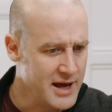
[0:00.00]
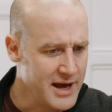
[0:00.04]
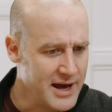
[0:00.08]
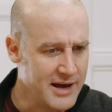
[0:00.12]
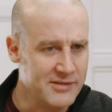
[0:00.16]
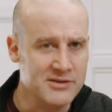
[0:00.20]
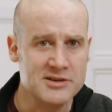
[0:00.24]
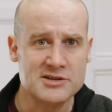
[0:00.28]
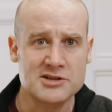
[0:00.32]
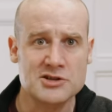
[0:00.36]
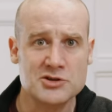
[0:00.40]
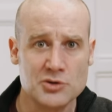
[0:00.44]

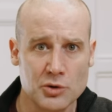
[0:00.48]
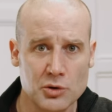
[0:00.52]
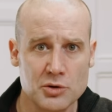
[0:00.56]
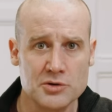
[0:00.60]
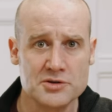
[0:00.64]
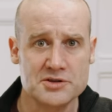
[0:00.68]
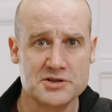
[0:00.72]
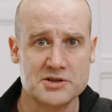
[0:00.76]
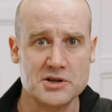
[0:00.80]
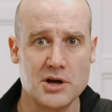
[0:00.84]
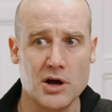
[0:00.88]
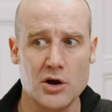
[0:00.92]
And this is
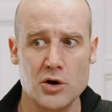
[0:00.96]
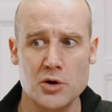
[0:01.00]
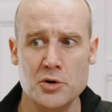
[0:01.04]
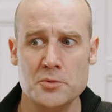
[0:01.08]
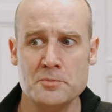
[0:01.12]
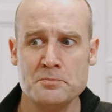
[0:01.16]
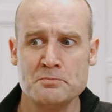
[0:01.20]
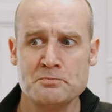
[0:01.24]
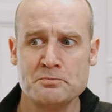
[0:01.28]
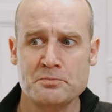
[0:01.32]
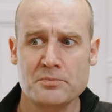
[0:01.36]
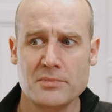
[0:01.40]
also
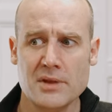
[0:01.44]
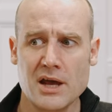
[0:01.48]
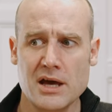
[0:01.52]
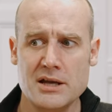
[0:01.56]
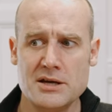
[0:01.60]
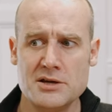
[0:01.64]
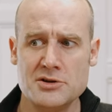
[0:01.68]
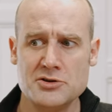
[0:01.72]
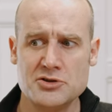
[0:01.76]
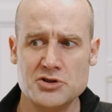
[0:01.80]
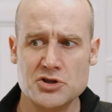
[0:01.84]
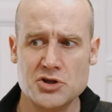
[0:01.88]

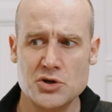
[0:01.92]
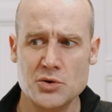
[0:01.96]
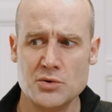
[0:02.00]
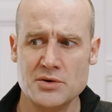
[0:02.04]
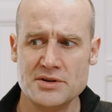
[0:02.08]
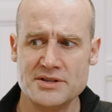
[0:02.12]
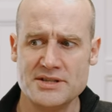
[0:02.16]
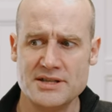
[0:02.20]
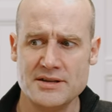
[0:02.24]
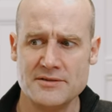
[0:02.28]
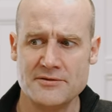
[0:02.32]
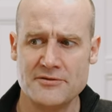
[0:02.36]
an
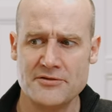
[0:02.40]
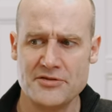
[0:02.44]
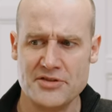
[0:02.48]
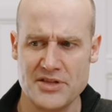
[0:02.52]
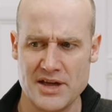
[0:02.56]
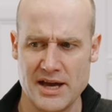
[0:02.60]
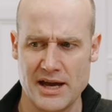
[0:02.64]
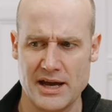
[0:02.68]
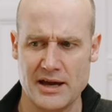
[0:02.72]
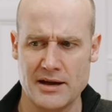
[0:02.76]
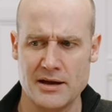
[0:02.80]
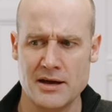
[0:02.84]
intuitive
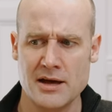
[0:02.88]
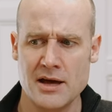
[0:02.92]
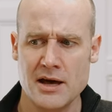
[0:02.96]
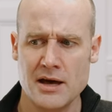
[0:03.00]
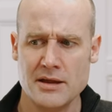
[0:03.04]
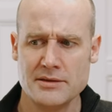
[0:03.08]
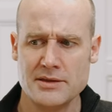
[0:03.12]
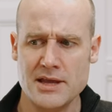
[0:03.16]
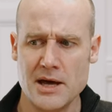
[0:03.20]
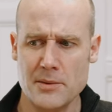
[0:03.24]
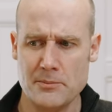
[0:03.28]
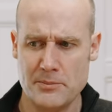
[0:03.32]
thing
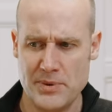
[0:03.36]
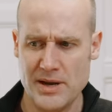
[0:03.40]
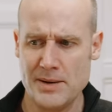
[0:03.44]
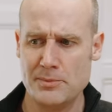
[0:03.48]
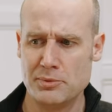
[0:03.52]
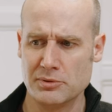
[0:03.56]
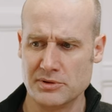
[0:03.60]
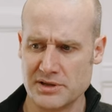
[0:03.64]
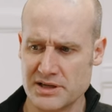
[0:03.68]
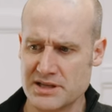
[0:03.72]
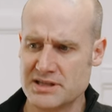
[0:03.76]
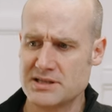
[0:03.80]
that
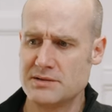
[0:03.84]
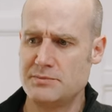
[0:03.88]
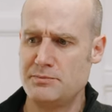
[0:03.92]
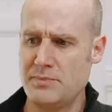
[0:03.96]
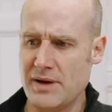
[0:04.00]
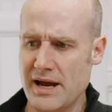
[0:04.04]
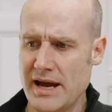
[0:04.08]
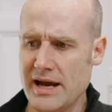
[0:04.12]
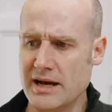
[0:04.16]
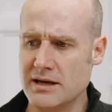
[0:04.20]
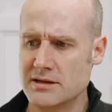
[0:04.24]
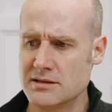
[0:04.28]
people
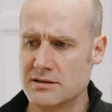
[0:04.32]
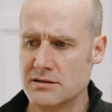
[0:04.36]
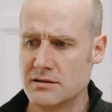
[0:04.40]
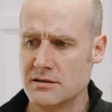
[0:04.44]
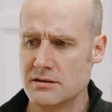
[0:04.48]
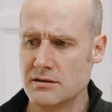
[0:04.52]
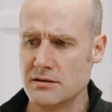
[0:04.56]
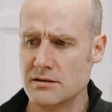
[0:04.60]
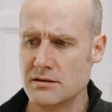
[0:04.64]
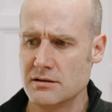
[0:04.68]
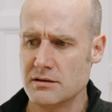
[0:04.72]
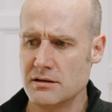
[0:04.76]
expect
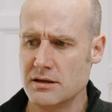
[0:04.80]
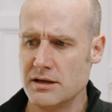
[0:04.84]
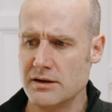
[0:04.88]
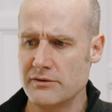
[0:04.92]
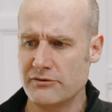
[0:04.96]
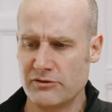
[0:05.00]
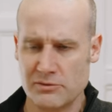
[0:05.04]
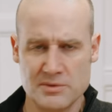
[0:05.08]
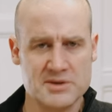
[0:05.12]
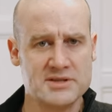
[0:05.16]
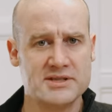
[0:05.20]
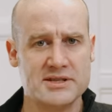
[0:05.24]

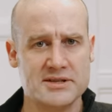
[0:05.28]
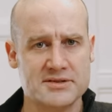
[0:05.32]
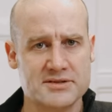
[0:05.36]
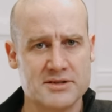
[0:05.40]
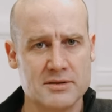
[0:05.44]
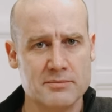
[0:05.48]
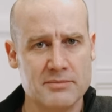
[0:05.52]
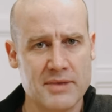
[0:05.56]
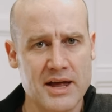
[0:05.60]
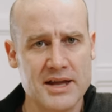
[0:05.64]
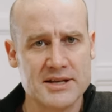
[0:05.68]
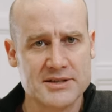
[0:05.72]
from a
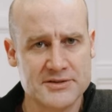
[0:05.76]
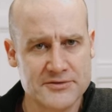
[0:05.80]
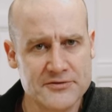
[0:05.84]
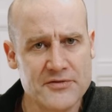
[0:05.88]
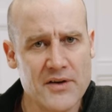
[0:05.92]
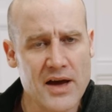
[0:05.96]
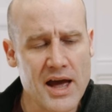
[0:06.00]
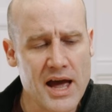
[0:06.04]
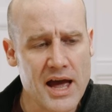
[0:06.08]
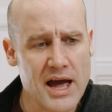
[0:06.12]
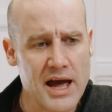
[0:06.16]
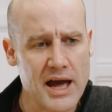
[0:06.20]
system that's
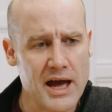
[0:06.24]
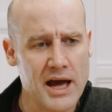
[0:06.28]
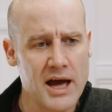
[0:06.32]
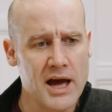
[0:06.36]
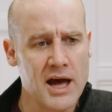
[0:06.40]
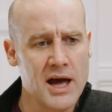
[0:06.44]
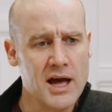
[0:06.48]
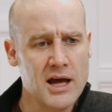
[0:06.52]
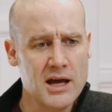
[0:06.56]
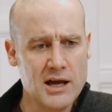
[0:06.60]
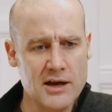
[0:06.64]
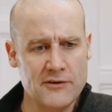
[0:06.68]
fair.
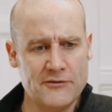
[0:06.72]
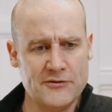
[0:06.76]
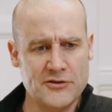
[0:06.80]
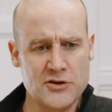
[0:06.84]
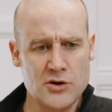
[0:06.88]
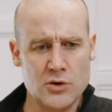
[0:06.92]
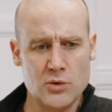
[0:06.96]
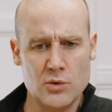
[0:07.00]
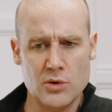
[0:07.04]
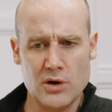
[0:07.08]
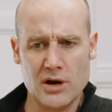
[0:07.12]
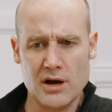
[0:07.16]
If
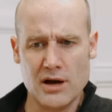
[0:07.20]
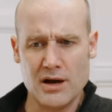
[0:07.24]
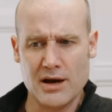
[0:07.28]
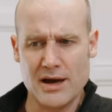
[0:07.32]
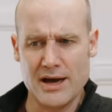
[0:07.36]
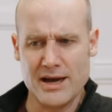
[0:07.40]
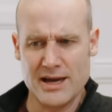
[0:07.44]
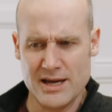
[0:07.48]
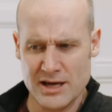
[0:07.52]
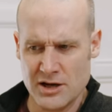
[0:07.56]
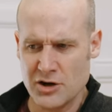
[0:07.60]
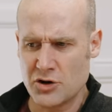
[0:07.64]
you
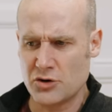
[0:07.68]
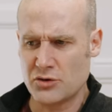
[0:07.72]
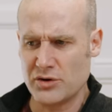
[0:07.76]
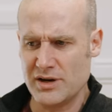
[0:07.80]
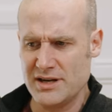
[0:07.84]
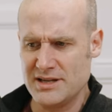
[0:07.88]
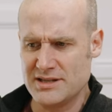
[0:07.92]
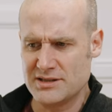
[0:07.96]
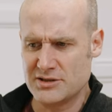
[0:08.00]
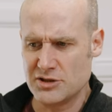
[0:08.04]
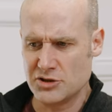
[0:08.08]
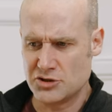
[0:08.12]

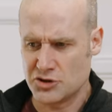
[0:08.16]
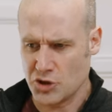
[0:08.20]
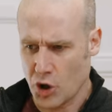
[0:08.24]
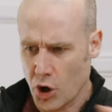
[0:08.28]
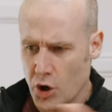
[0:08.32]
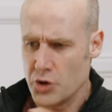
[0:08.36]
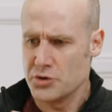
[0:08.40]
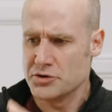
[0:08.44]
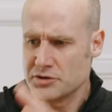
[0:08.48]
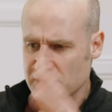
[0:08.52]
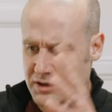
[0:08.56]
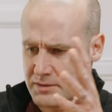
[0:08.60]
increase the
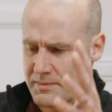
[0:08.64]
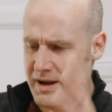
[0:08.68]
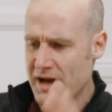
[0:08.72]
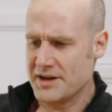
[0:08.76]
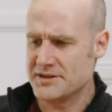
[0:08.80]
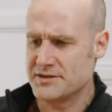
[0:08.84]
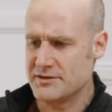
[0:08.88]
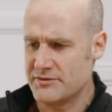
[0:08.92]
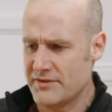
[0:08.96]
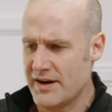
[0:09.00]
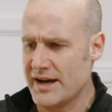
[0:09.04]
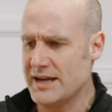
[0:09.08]
total
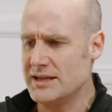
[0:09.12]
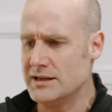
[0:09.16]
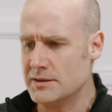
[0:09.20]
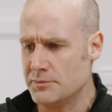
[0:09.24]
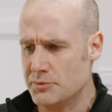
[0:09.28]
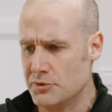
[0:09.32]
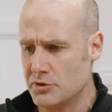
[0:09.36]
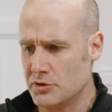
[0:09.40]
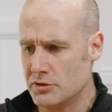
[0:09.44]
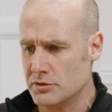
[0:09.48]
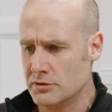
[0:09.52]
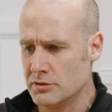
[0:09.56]
amount
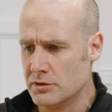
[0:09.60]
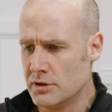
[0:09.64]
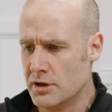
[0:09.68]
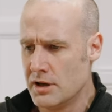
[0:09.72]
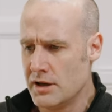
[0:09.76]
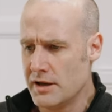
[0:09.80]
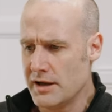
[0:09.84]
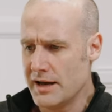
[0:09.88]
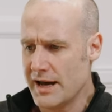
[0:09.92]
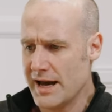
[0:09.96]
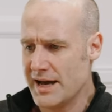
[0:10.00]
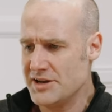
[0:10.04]
available
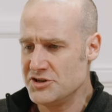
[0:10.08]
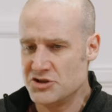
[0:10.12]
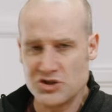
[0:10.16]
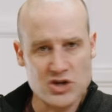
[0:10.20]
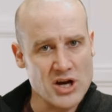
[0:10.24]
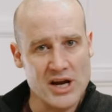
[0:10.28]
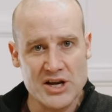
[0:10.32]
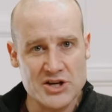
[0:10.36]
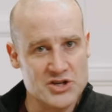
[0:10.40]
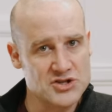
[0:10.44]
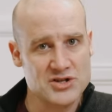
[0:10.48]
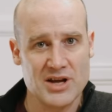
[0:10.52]
and
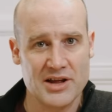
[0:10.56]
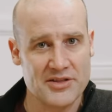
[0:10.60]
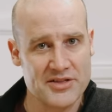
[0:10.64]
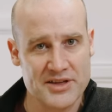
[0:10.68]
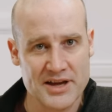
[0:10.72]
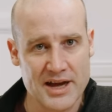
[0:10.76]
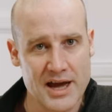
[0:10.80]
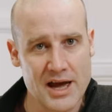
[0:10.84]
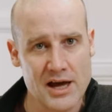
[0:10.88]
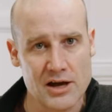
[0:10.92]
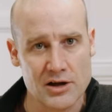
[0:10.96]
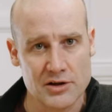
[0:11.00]
change
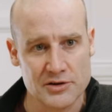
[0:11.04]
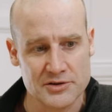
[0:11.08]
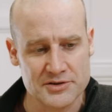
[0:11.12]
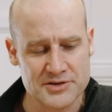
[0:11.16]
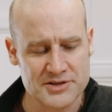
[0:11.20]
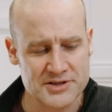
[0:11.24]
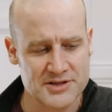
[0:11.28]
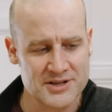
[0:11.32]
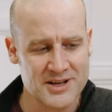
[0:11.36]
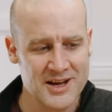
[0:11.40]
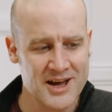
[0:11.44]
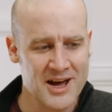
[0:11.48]
nothing
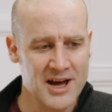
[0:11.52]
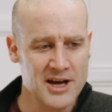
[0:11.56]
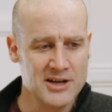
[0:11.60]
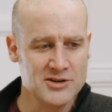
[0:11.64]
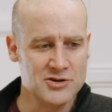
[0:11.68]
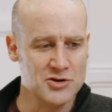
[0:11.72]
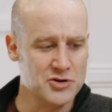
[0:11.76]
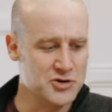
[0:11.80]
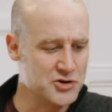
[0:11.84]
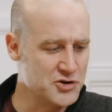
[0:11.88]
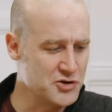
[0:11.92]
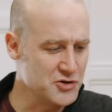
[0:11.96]
else,
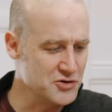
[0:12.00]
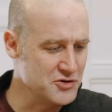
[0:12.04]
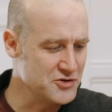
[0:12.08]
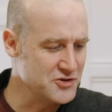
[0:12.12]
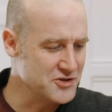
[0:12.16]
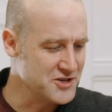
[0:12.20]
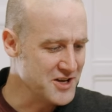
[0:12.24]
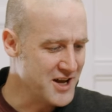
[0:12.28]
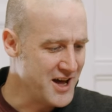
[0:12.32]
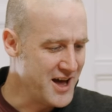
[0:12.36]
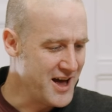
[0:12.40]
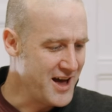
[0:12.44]
you
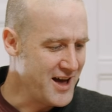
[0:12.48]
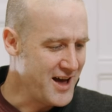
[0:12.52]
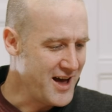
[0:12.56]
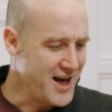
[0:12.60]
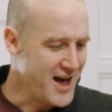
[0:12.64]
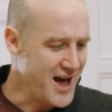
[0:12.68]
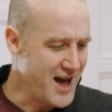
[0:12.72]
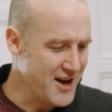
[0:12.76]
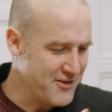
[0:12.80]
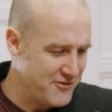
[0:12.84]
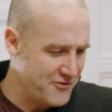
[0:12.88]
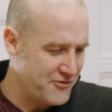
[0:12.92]
shouldn't
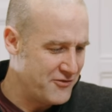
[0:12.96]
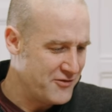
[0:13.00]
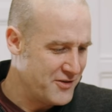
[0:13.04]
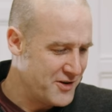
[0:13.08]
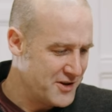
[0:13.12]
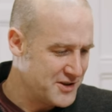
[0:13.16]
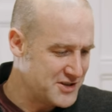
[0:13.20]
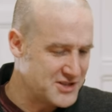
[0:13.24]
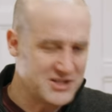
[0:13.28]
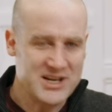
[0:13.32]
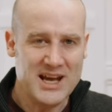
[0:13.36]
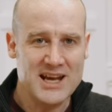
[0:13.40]
have
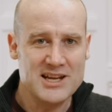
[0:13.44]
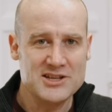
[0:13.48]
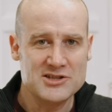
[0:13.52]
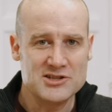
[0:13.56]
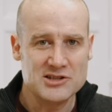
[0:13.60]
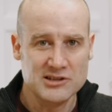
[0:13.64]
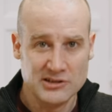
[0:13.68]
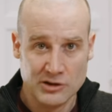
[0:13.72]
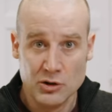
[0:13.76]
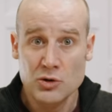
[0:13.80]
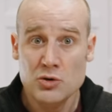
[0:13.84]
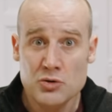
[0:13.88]

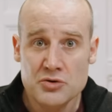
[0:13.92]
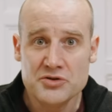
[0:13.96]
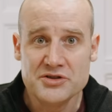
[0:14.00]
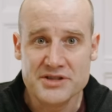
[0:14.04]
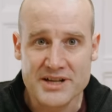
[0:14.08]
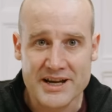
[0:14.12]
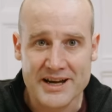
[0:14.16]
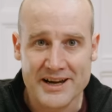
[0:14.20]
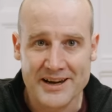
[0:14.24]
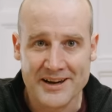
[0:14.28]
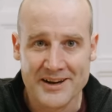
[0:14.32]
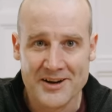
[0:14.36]
states
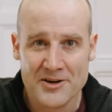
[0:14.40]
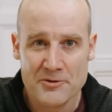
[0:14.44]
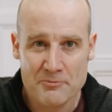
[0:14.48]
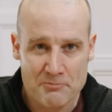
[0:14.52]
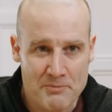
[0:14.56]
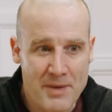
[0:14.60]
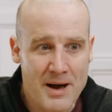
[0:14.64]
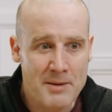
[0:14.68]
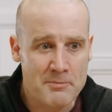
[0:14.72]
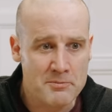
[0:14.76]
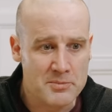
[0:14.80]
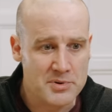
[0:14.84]
losing
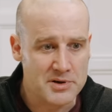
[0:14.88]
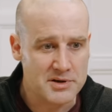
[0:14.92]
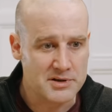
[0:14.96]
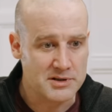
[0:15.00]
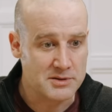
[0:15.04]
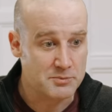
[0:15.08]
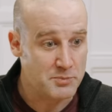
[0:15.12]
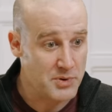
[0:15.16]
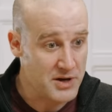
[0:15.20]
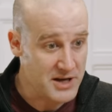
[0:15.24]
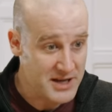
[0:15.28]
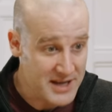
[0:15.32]

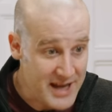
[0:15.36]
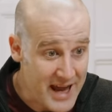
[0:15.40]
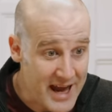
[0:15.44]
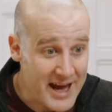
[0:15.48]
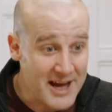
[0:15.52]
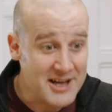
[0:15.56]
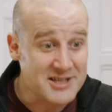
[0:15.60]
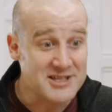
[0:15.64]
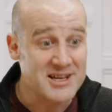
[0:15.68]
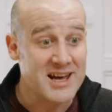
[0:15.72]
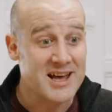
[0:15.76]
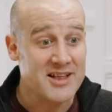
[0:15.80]
members, but
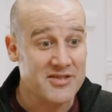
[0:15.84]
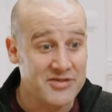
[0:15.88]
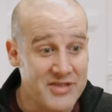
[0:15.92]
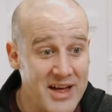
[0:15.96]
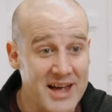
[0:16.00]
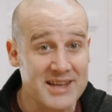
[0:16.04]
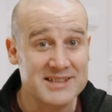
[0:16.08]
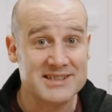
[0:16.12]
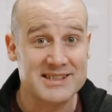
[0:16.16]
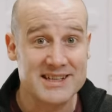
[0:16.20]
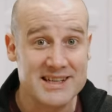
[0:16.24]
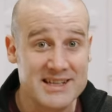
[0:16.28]
yet
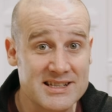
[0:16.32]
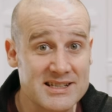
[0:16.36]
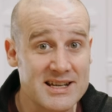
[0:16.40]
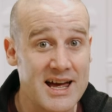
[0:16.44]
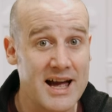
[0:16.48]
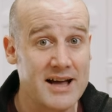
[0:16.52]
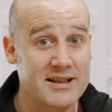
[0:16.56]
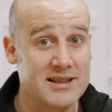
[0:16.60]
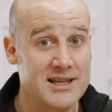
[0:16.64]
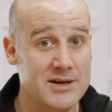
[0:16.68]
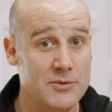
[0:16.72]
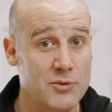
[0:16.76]
that's
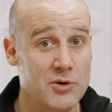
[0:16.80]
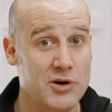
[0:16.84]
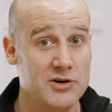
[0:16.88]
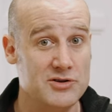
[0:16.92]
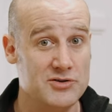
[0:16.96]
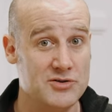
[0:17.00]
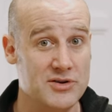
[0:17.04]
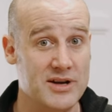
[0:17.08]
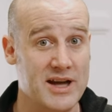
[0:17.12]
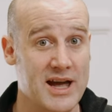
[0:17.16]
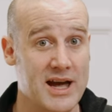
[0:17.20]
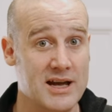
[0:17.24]
exactly what
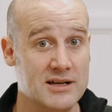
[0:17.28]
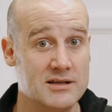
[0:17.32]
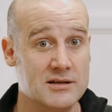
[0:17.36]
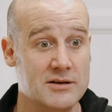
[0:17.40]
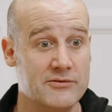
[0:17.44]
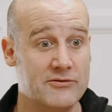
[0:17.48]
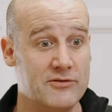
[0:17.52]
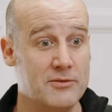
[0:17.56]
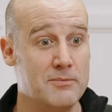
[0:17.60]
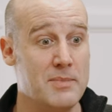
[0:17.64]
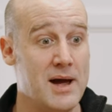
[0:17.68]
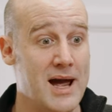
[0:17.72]
you get
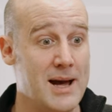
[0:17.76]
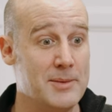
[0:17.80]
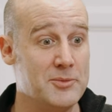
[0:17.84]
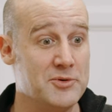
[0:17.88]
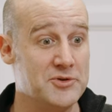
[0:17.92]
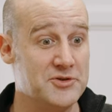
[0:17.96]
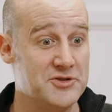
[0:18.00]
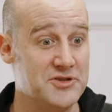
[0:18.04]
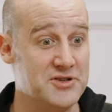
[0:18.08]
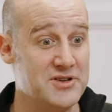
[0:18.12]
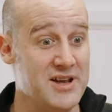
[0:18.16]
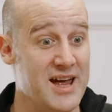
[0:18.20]
from
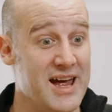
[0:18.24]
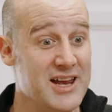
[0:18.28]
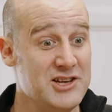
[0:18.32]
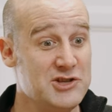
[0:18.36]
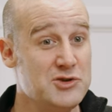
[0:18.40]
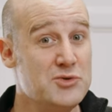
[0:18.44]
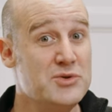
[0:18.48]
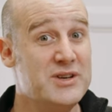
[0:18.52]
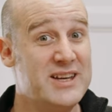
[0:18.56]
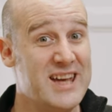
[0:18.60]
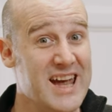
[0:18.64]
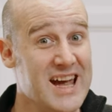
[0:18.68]
Hamilton, and
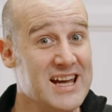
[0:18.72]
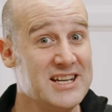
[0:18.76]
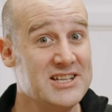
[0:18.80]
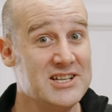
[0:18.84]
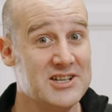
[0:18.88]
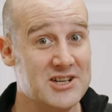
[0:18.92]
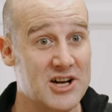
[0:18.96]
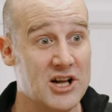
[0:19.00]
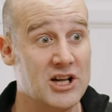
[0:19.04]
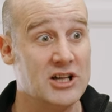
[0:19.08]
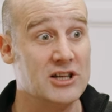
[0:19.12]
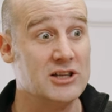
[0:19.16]
you get
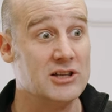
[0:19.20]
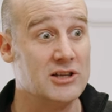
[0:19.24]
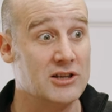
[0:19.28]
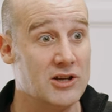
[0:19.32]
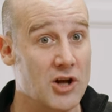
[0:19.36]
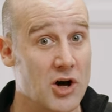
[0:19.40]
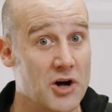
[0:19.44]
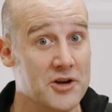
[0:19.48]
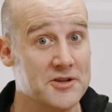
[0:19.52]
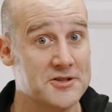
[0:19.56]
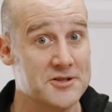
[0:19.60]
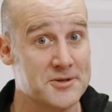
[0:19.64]
it a
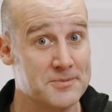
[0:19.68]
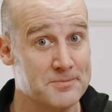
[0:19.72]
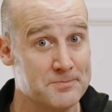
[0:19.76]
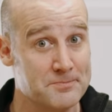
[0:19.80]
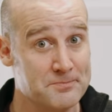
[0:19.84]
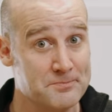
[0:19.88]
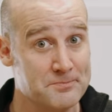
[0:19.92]
lot.